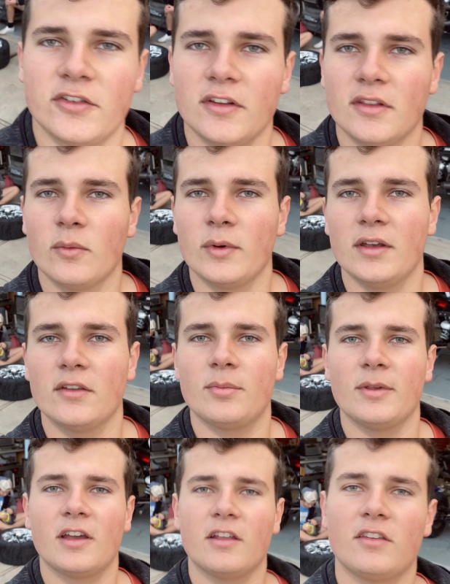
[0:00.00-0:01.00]
the wheels
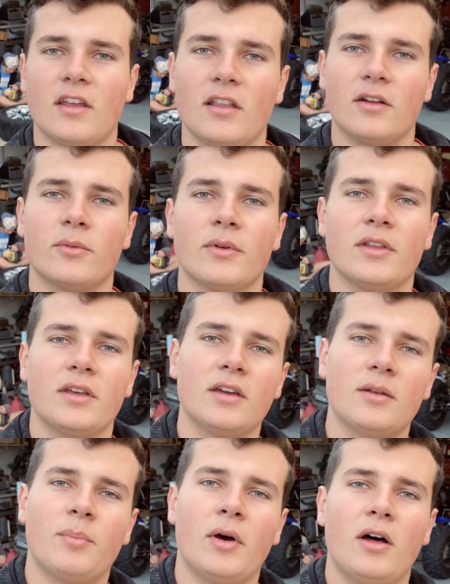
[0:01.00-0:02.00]
because they look really
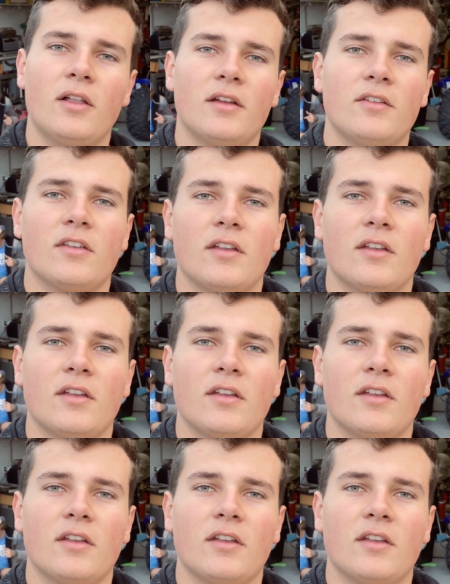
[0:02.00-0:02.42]
good polished.